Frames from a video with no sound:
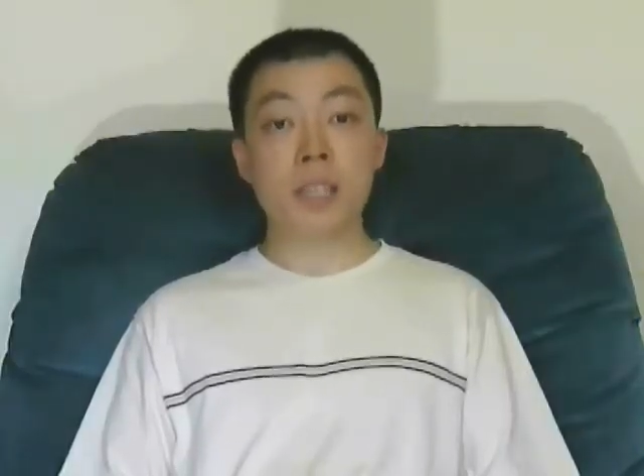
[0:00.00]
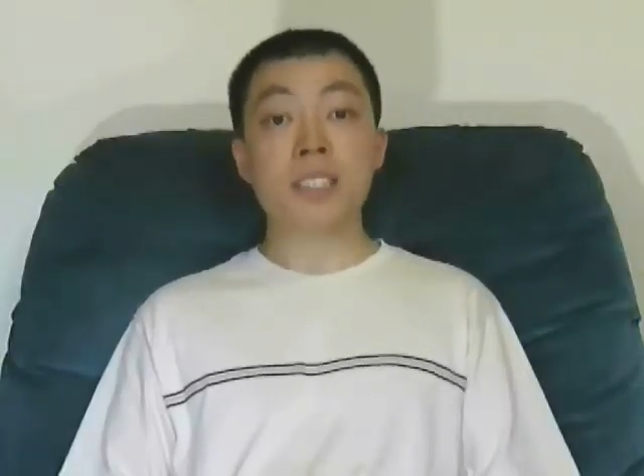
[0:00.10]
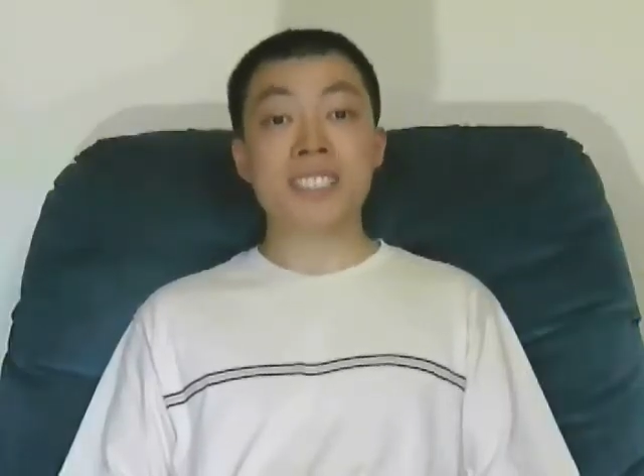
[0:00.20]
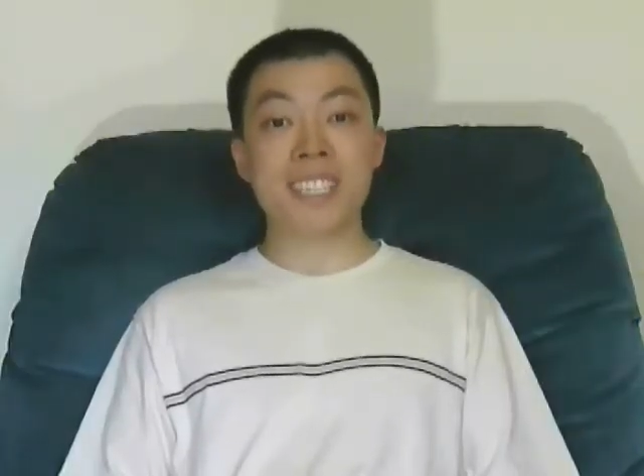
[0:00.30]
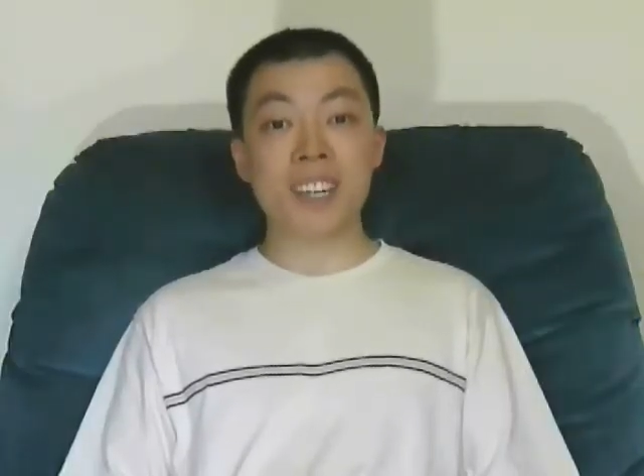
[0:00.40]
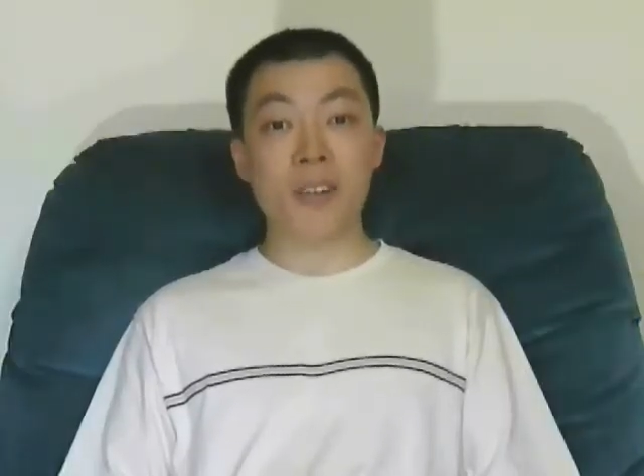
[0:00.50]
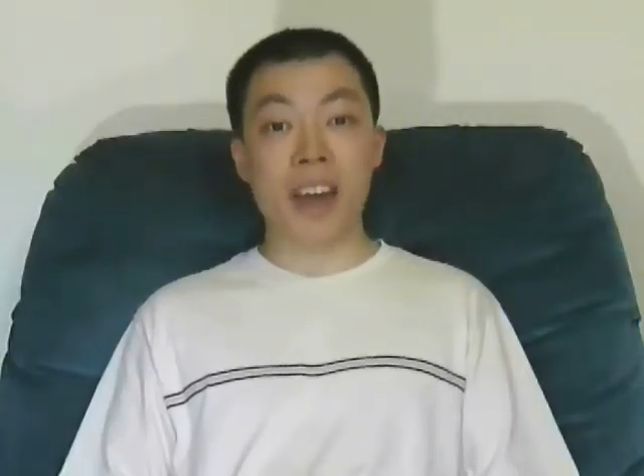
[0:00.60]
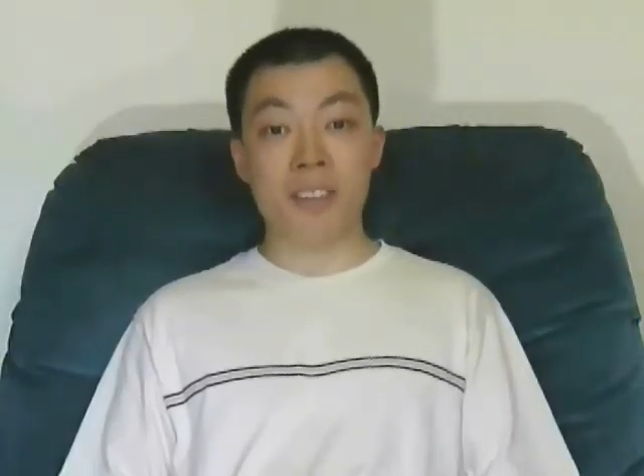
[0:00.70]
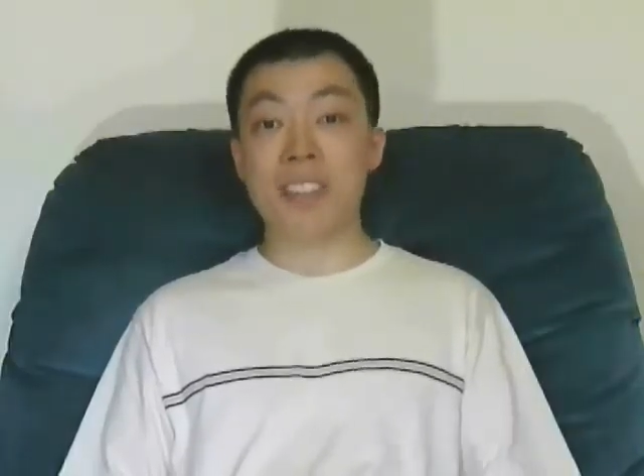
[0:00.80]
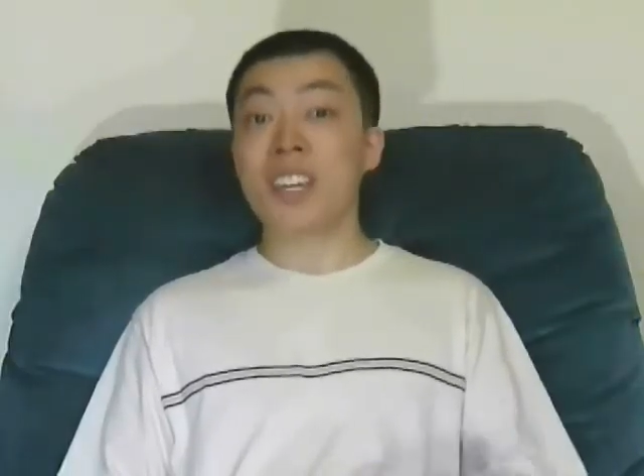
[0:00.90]
Stick
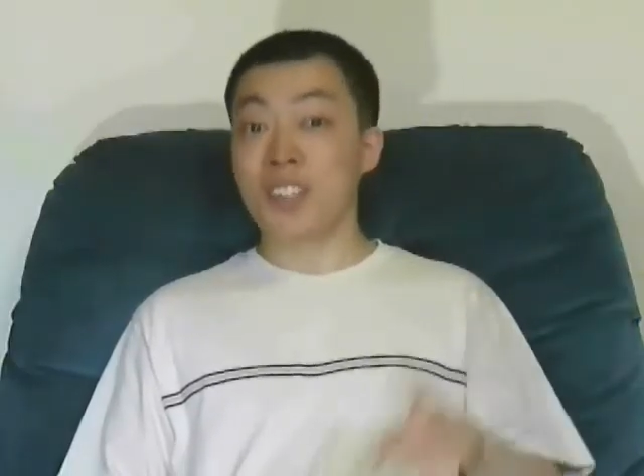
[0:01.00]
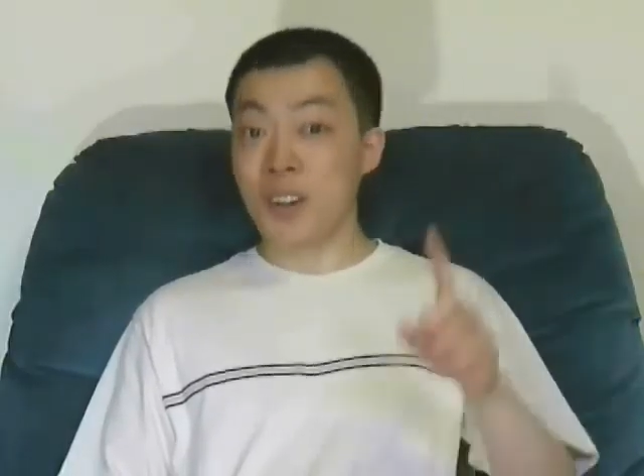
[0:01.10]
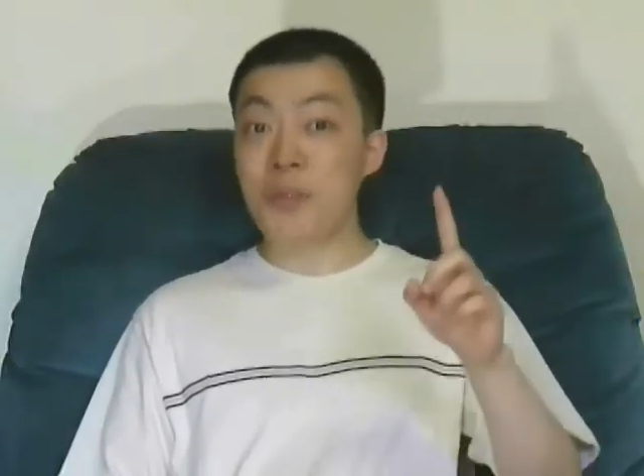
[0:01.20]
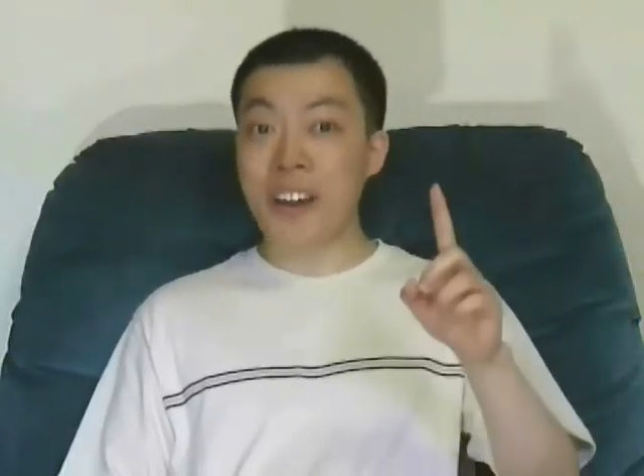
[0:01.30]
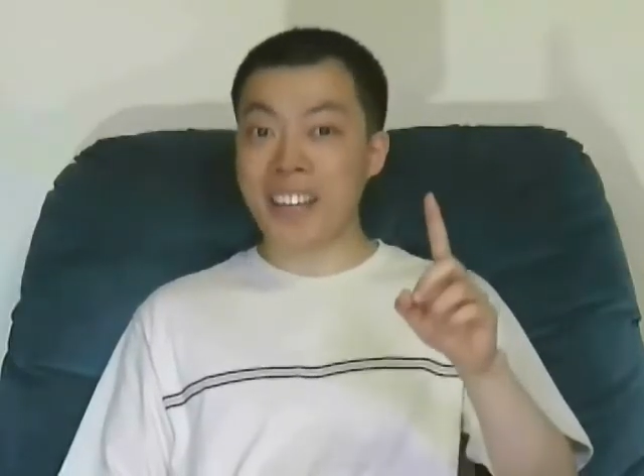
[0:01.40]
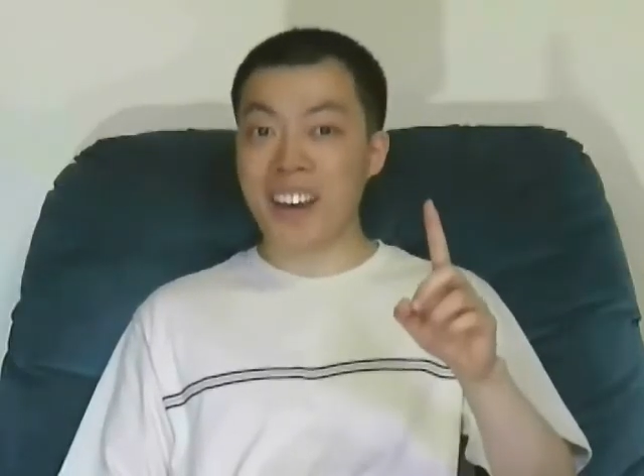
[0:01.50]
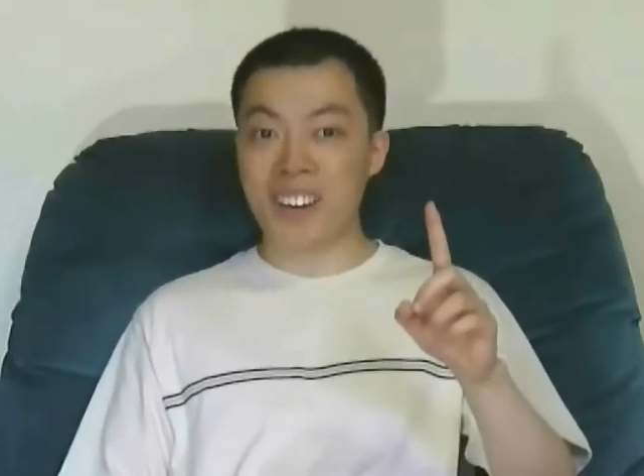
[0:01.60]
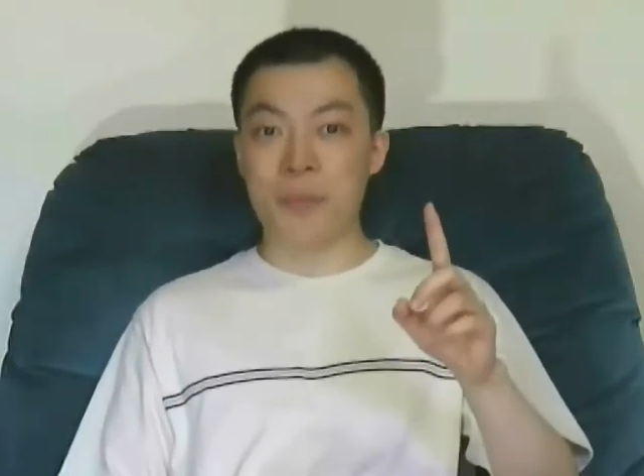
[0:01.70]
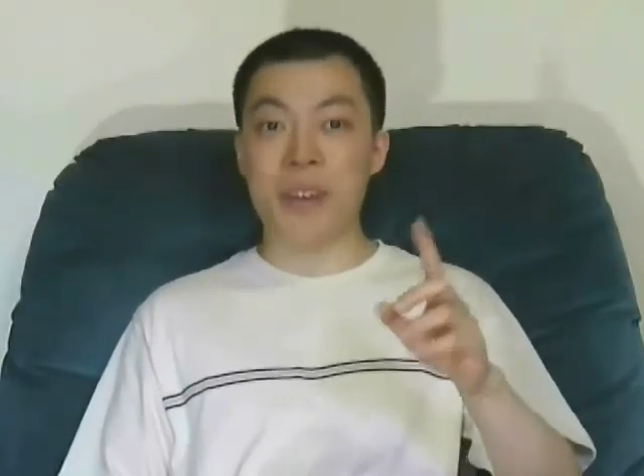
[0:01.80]
around, you'll find out in a